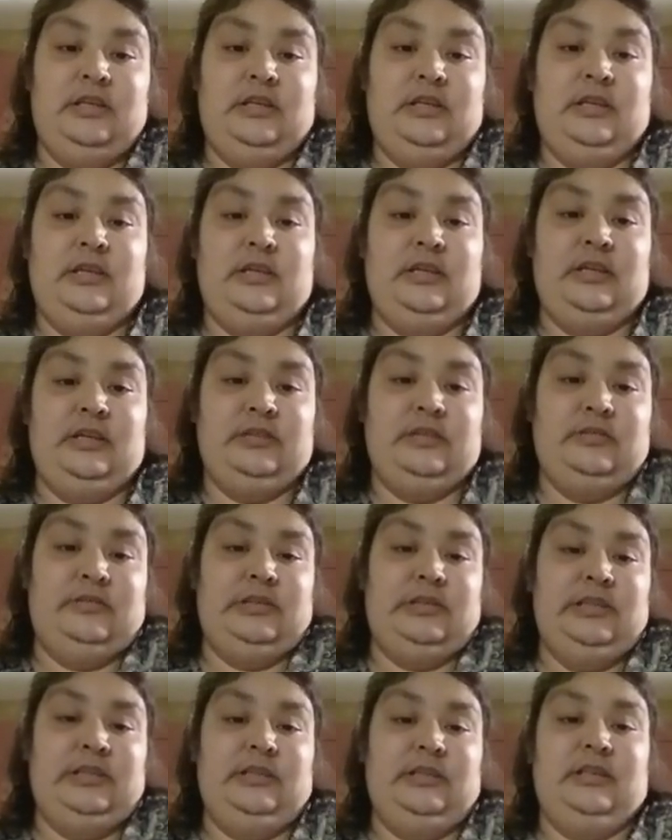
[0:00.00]
It's already
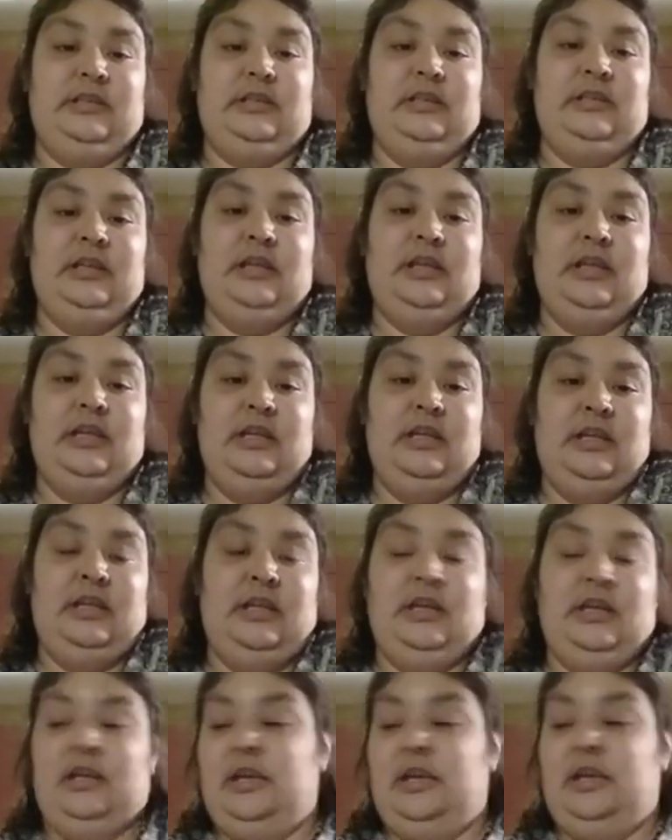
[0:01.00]
done.
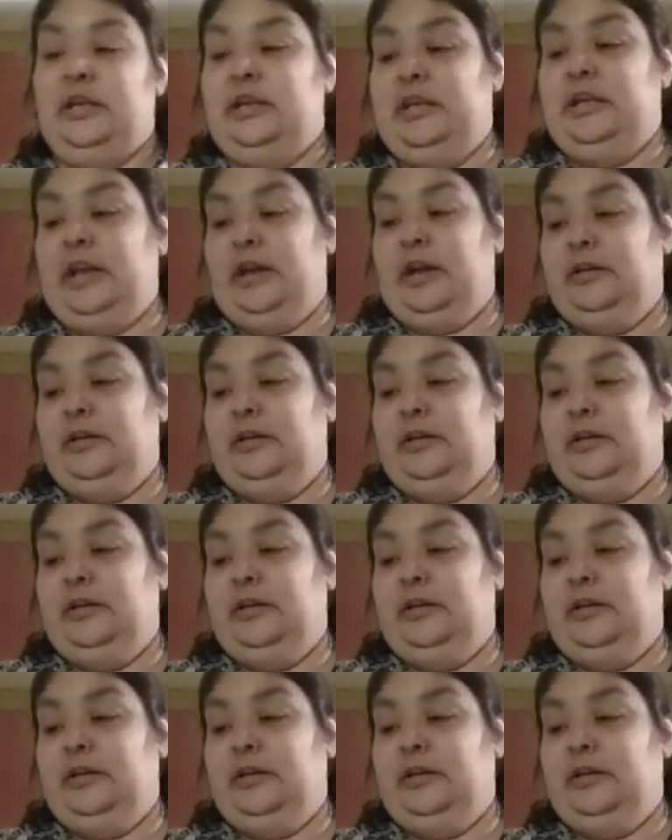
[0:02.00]
Now,